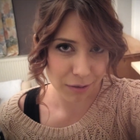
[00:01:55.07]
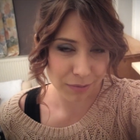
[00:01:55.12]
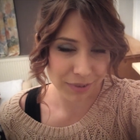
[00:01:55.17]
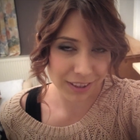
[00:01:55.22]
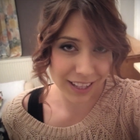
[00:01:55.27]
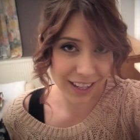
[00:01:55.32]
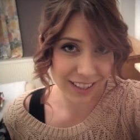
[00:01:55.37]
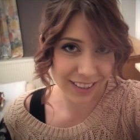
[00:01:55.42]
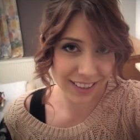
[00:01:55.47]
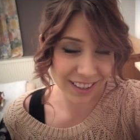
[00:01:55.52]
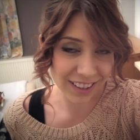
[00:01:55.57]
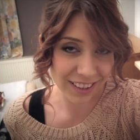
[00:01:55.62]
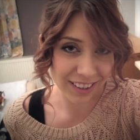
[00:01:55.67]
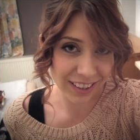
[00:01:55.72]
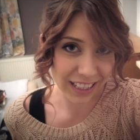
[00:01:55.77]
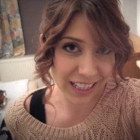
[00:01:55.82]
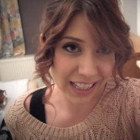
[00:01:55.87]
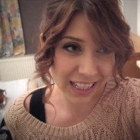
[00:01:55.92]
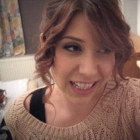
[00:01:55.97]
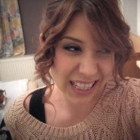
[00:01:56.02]
I'm standing on
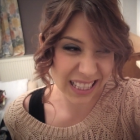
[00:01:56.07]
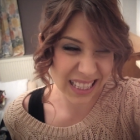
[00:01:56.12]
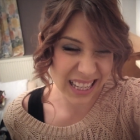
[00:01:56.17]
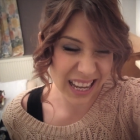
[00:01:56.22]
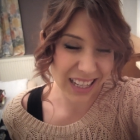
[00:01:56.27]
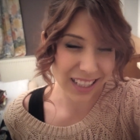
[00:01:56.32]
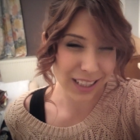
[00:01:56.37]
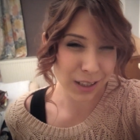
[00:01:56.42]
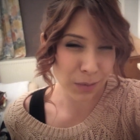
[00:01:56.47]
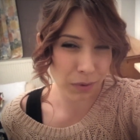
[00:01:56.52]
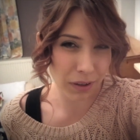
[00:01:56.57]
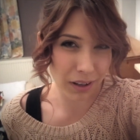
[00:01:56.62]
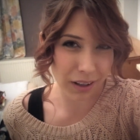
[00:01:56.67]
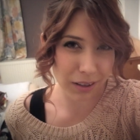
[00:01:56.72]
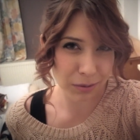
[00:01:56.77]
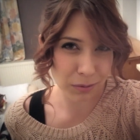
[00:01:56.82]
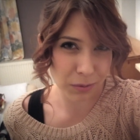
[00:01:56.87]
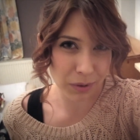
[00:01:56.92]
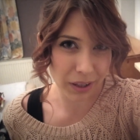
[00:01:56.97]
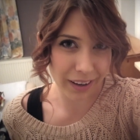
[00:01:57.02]
the exact
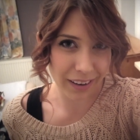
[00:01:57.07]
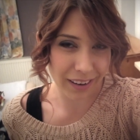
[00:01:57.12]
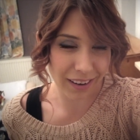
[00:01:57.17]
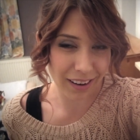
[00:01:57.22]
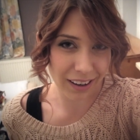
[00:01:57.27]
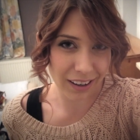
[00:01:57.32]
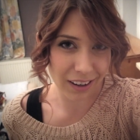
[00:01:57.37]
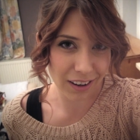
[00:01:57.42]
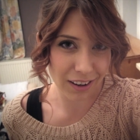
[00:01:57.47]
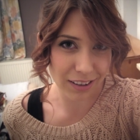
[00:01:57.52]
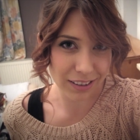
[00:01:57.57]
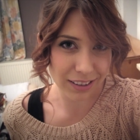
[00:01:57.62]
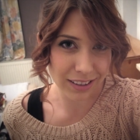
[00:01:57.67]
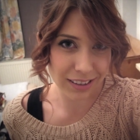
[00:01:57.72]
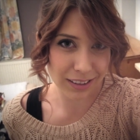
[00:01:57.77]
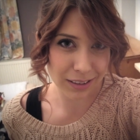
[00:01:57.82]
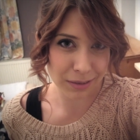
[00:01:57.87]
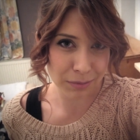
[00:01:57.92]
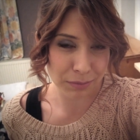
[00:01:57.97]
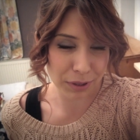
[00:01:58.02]
spot where I
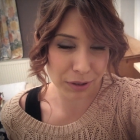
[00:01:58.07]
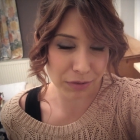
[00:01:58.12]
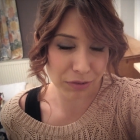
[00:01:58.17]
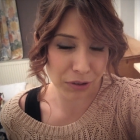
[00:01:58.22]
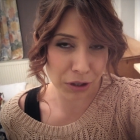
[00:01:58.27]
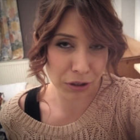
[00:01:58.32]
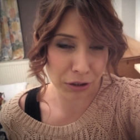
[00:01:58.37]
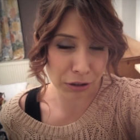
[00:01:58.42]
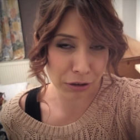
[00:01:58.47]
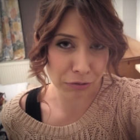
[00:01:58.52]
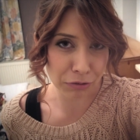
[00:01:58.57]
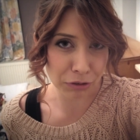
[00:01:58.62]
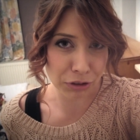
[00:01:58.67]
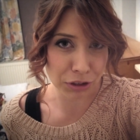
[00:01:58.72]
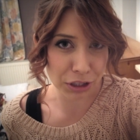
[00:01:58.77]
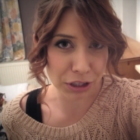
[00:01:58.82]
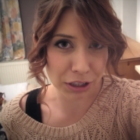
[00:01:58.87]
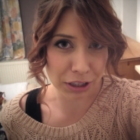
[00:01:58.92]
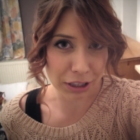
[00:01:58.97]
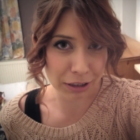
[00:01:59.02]
lost my vlogging
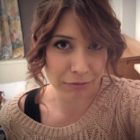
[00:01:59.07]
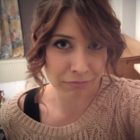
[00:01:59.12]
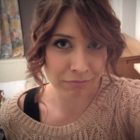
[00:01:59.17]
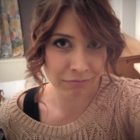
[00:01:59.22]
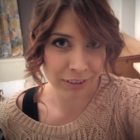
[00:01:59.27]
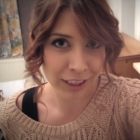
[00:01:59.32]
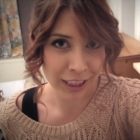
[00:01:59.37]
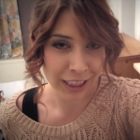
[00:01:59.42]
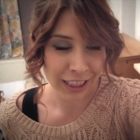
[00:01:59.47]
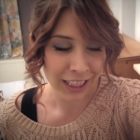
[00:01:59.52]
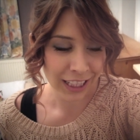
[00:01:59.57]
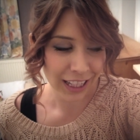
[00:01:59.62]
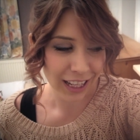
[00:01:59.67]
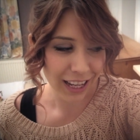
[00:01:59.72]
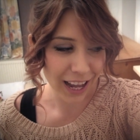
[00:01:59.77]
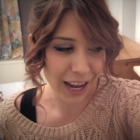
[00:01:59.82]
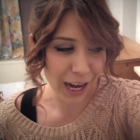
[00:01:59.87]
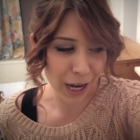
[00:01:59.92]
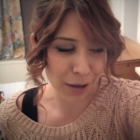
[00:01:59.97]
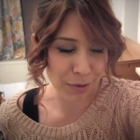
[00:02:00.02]
virginity.
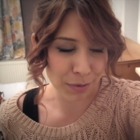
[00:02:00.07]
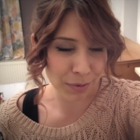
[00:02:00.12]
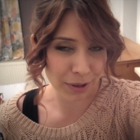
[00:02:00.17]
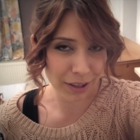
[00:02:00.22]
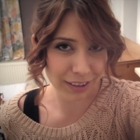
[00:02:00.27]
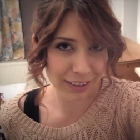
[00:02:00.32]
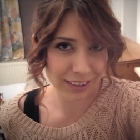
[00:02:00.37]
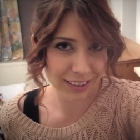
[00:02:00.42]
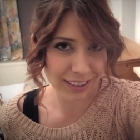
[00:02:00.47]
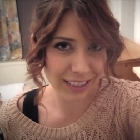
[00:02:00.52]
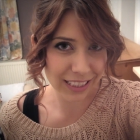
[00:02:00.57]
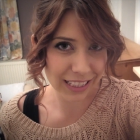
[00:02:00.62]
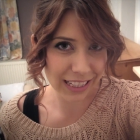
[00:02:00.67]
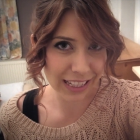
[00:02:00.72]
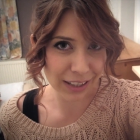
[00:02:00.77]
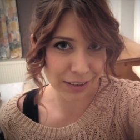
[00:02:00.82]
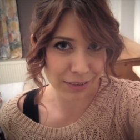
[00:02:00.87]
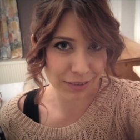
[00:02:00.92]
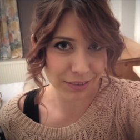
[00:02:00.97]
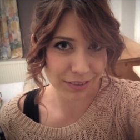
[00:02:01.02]
And I'm about to
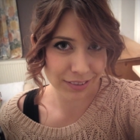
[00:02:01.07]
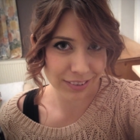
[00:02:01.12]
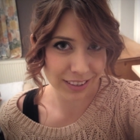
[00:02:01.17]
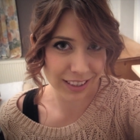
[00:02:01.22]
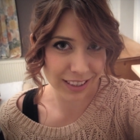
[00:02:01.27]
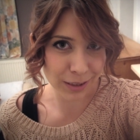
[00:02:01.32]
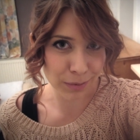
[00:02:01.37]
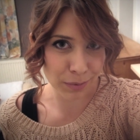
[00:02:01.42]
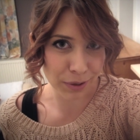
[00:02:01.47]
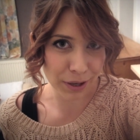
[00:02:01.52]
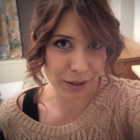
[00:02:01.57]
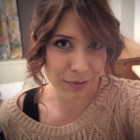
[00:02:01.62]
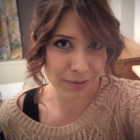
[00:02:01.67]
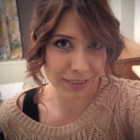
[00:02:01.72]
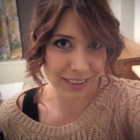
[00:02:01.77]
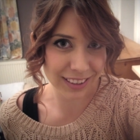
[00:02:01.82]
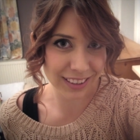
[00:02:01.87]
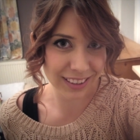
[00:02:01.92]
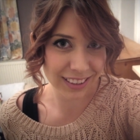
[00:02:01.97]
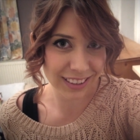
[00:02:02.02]
leave this
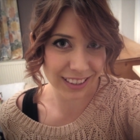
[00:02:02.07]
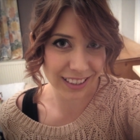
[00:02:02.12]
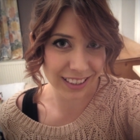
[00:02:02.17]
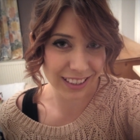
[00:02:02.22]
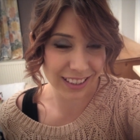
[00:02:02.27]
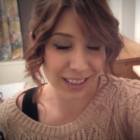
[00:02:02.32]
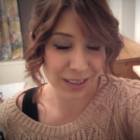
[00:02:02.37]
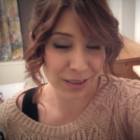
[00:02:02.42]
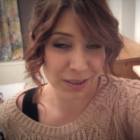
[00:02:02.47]
apartment and it's